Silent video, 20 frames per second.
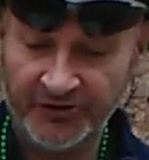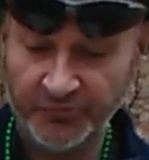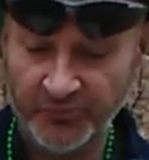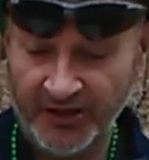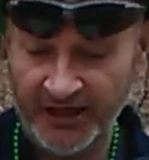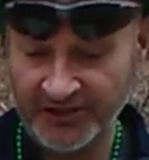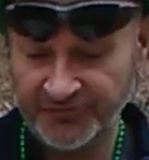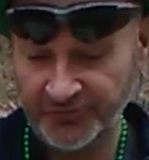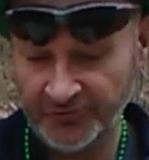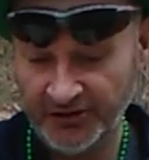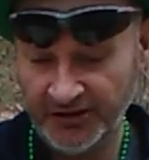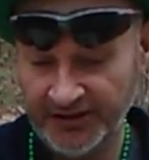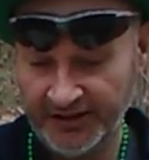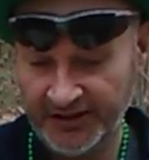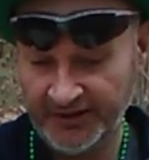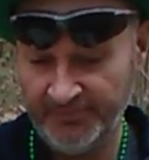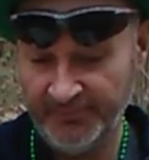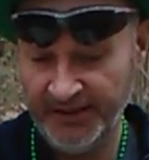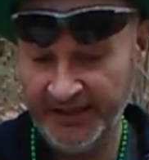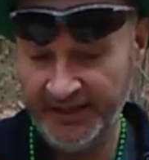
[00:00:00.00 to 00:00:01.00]
That's why it's really
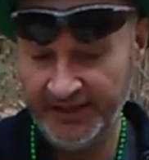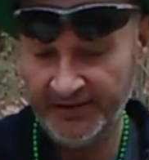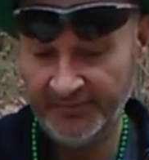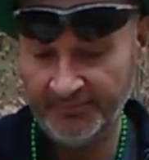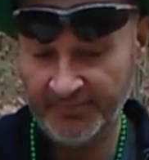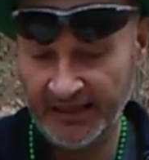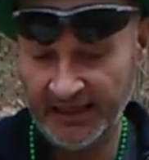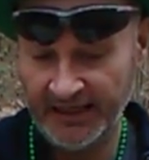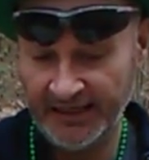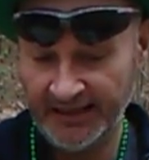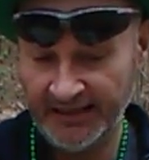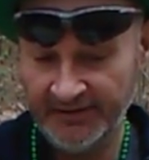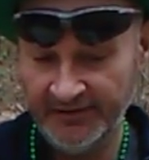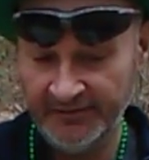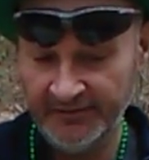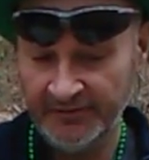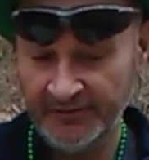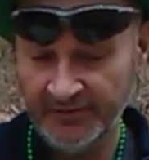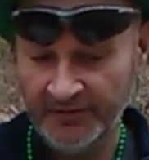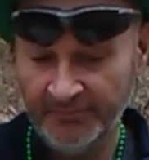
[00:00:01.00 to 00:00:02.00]
like a medium bodied,
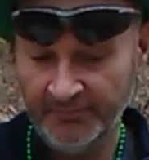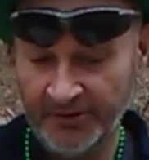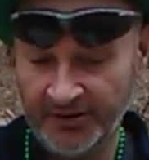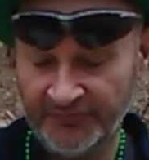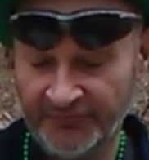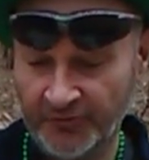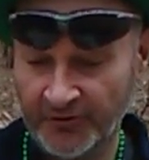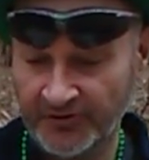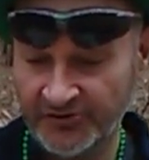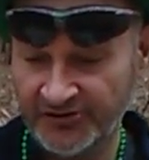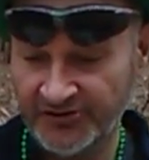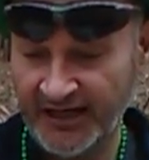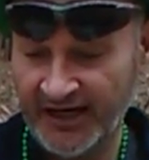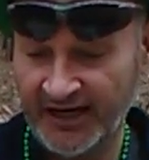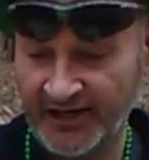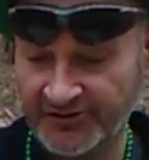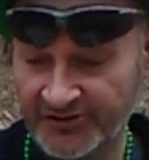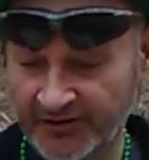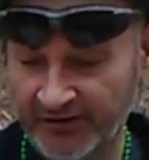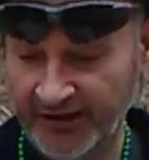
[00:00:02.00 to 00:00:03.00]
but for a
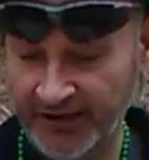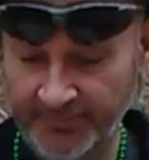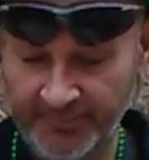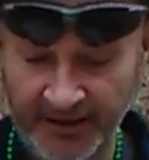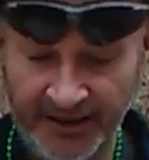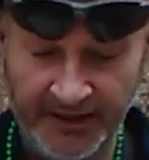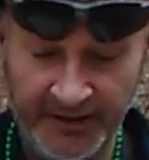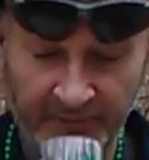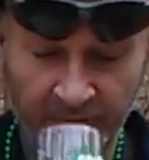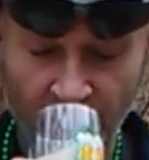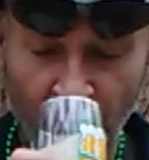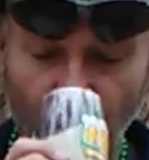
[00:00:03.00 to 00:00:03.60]
stout, it's a light body.